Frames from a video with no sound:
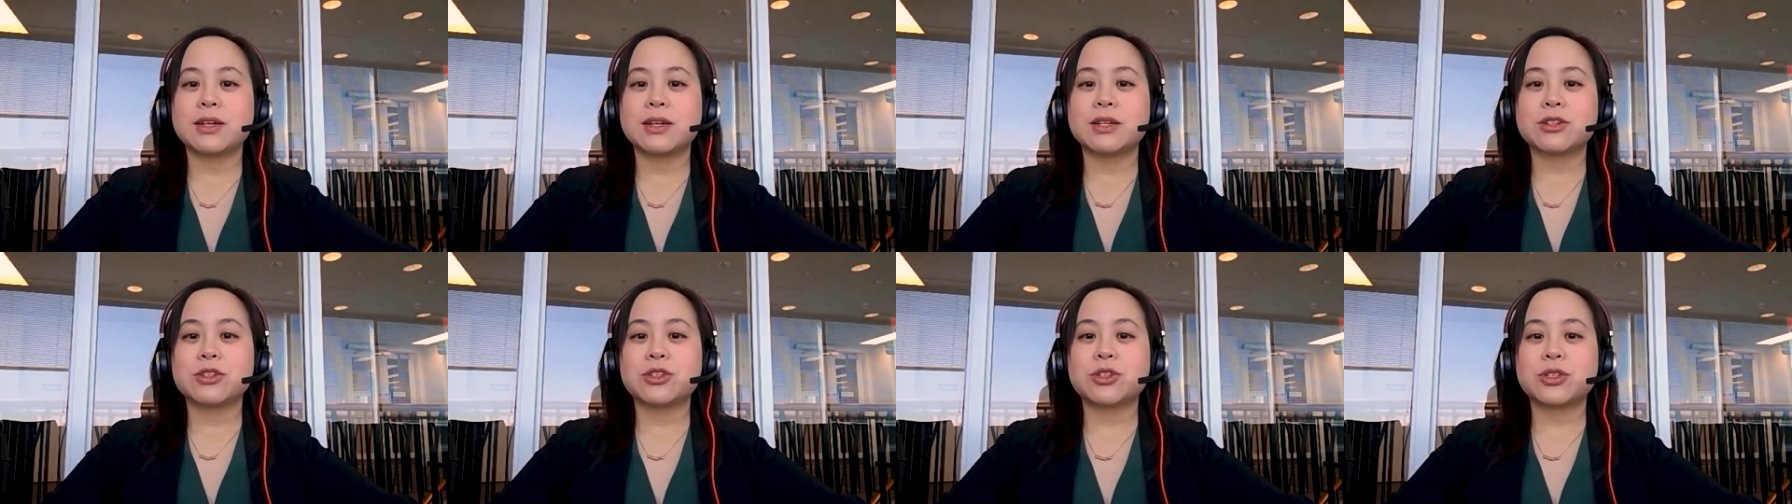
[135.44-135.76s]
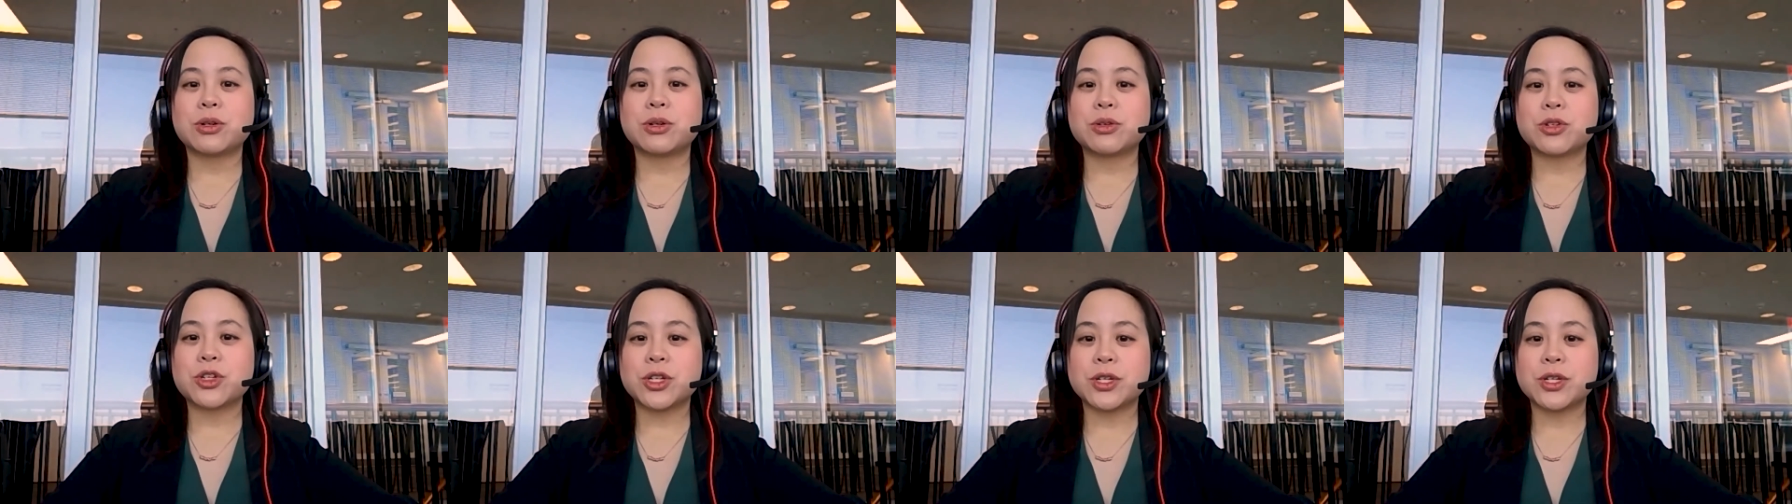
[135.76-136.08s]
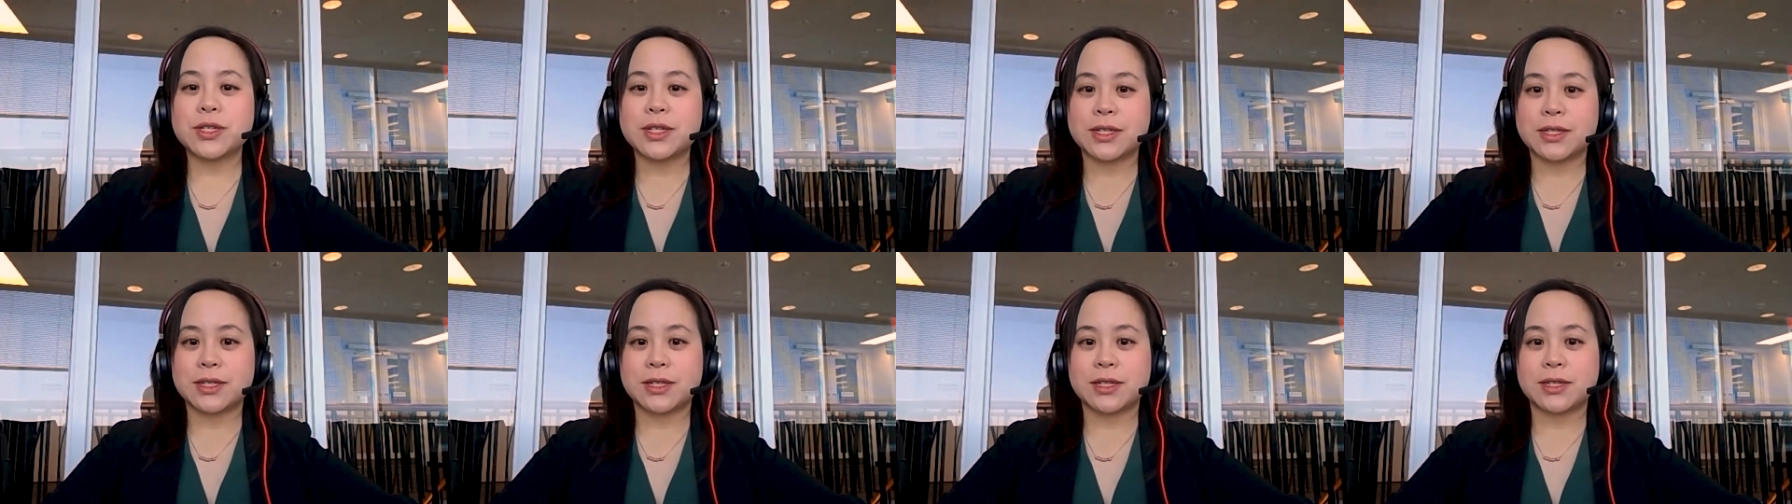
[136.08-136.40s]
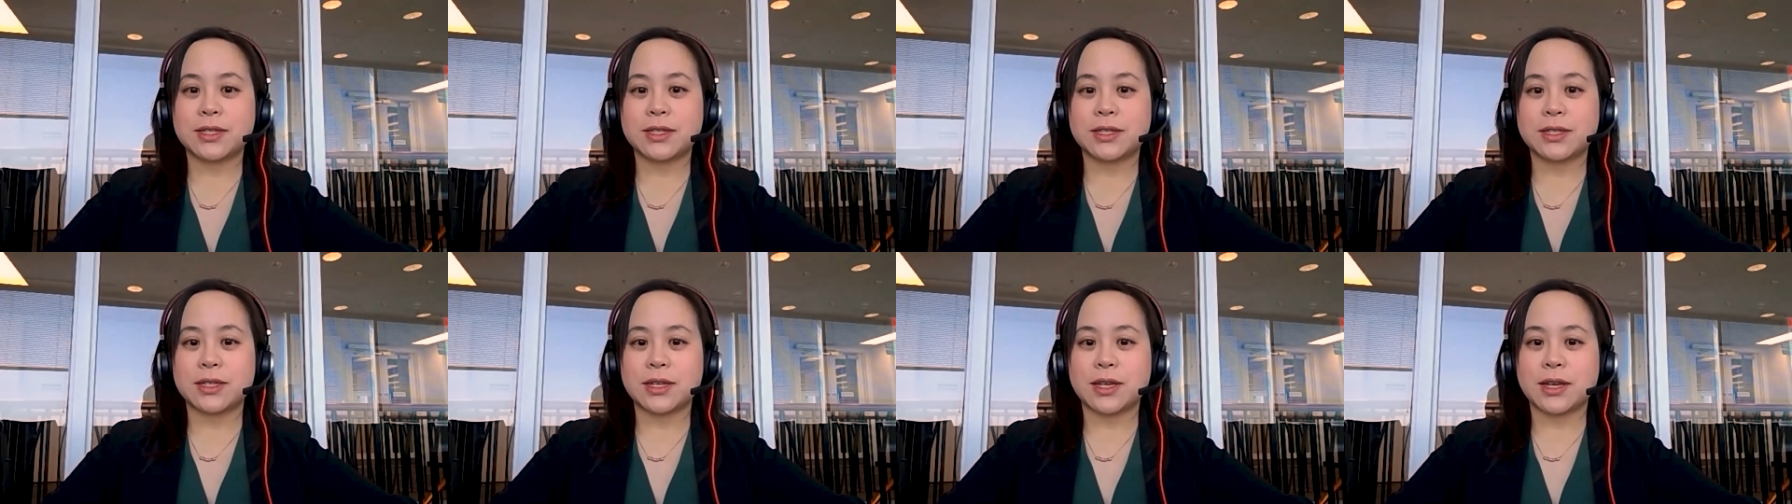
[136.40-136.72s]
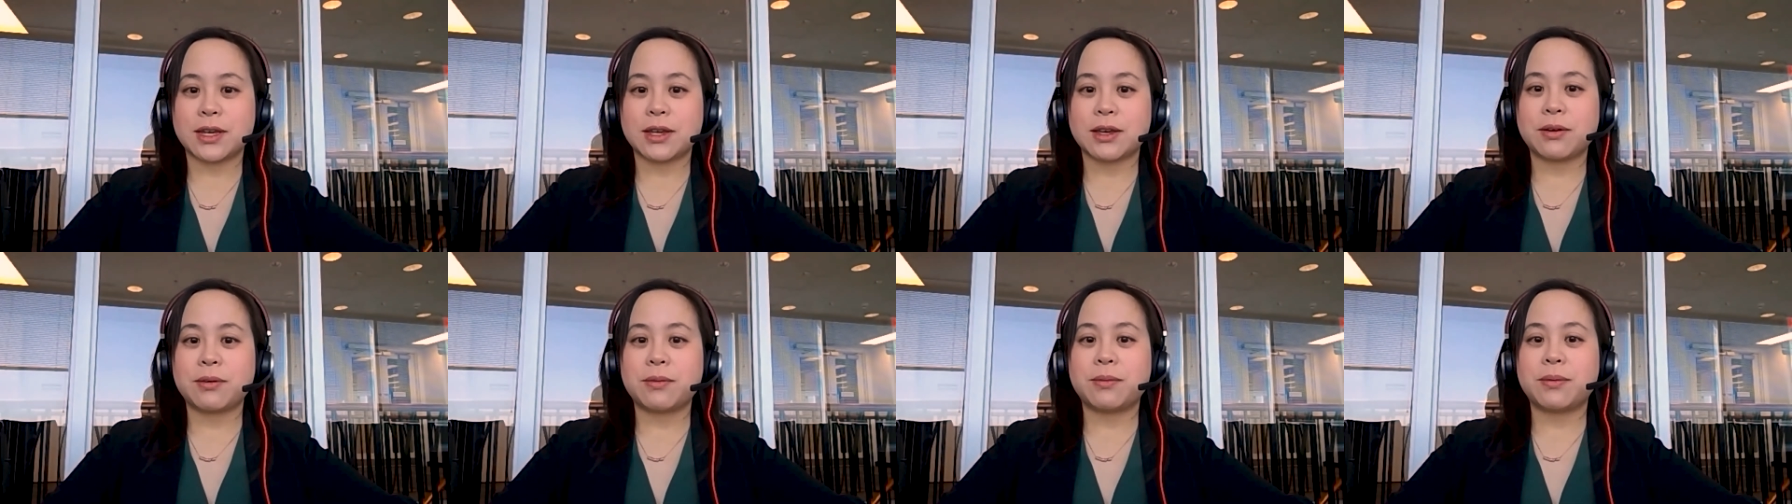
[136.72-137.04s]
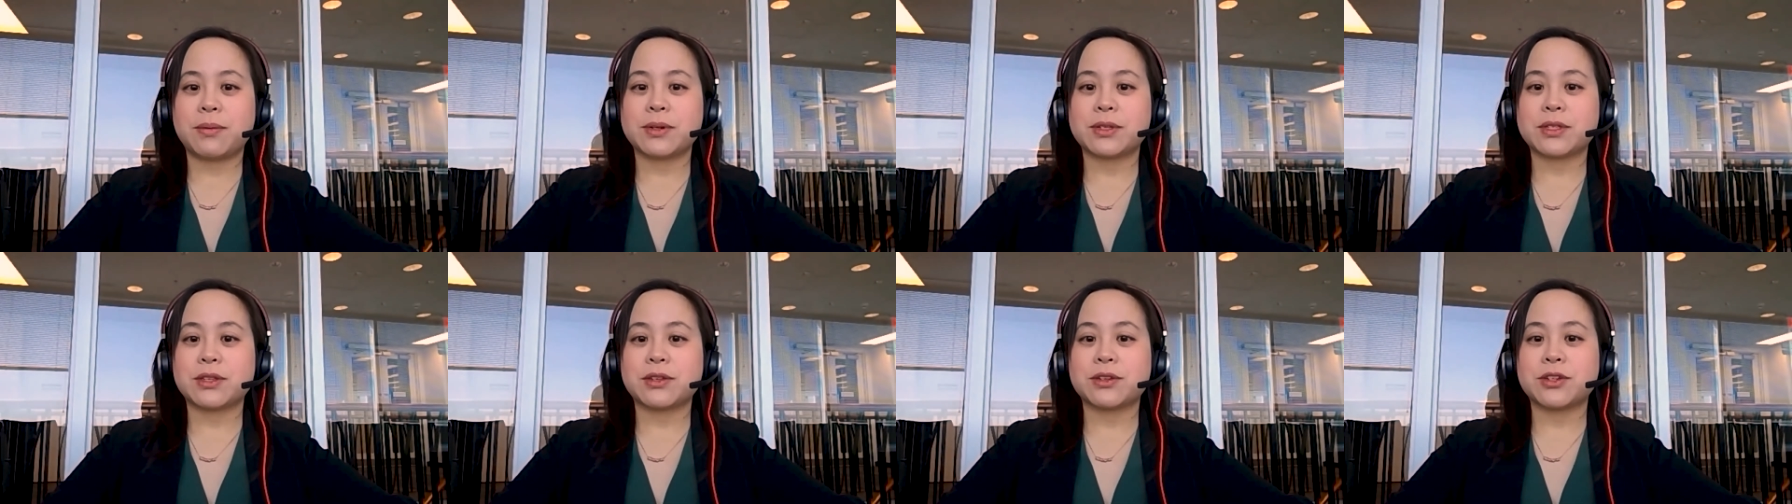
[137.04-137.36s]
Social distancing
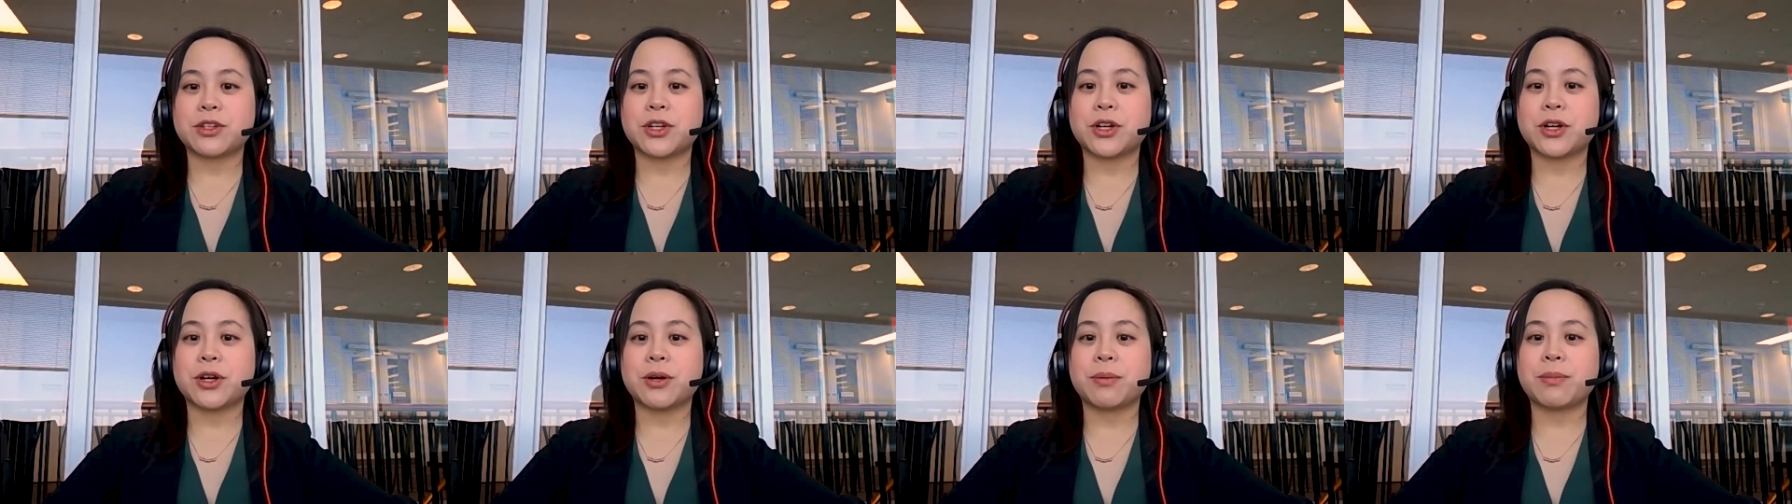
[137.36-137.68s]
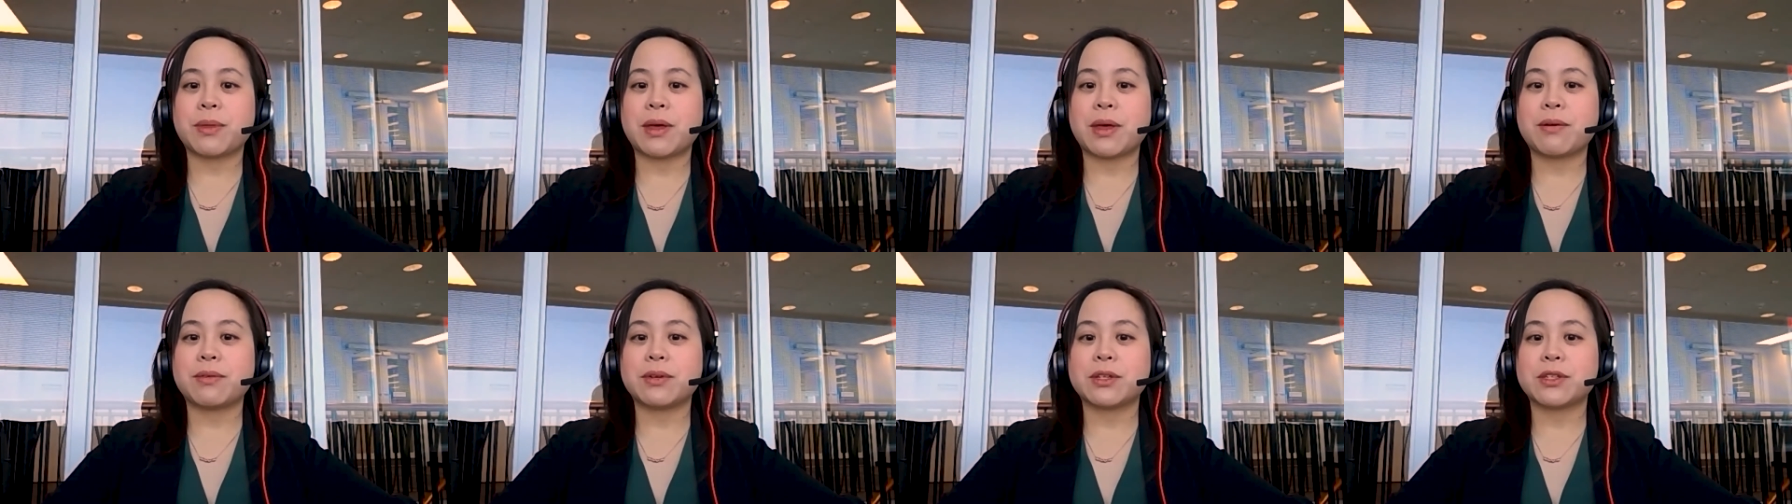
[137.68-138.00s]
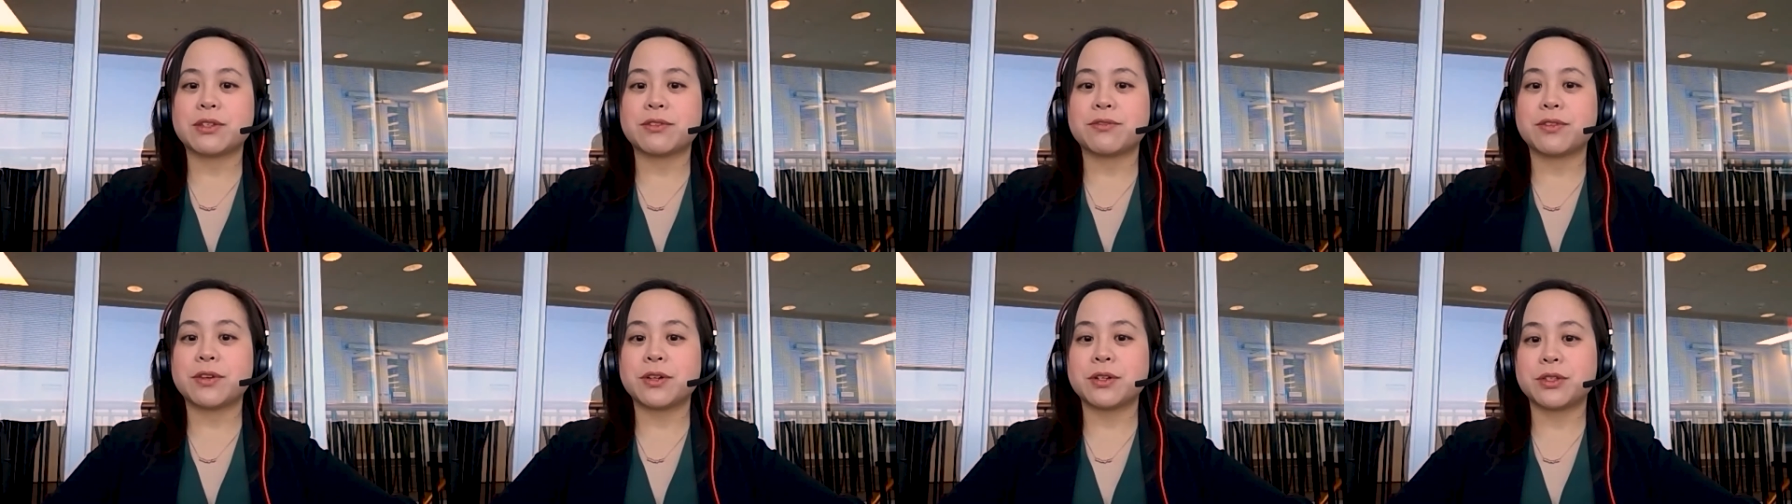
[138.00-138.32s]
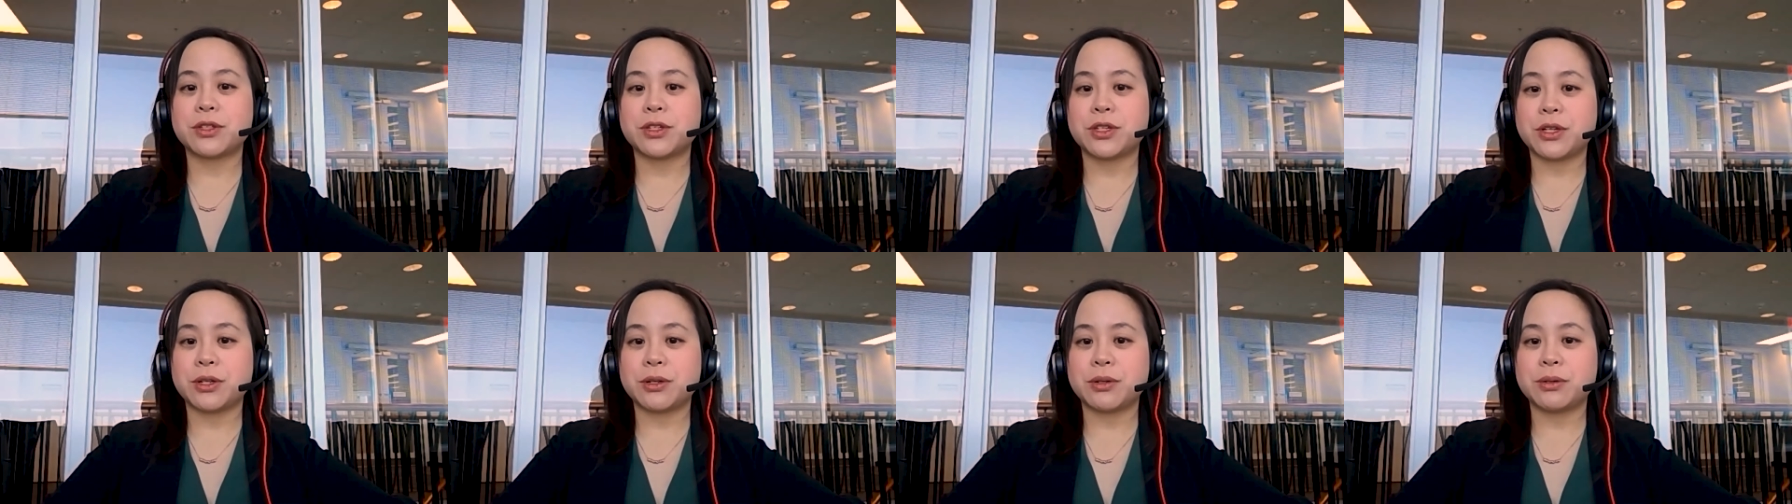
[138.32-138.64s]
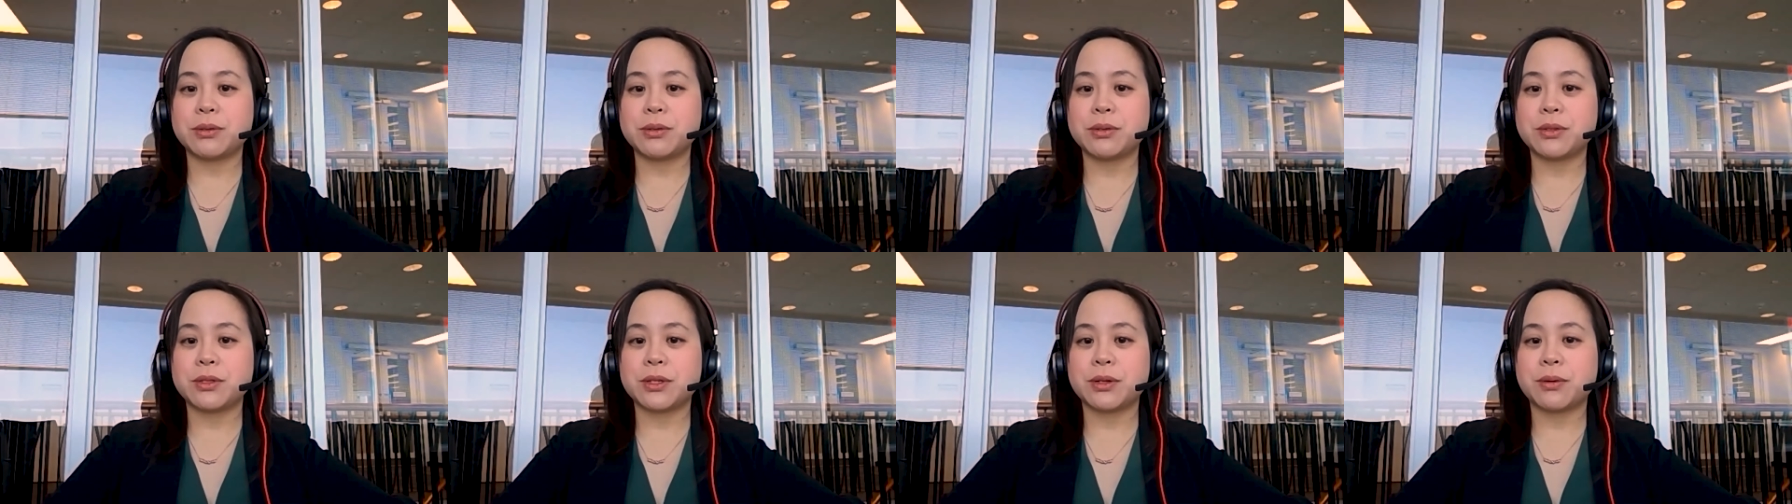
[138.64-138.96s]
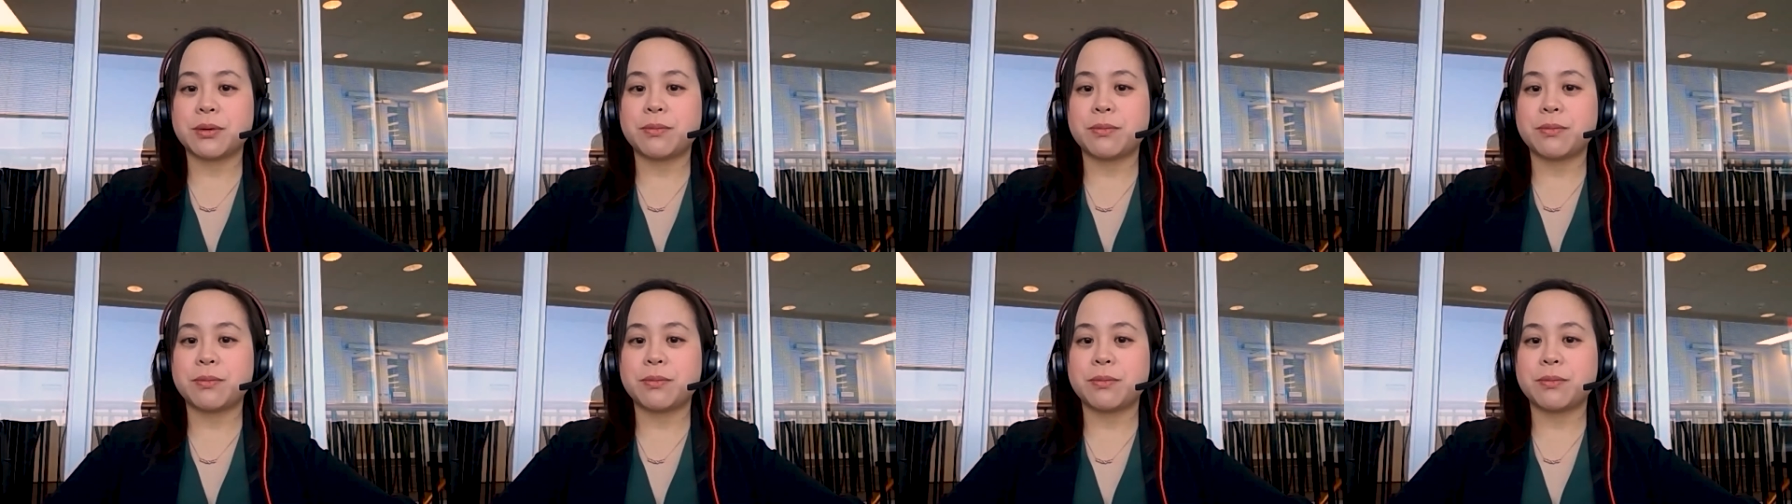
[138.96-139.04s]
was the term that was first used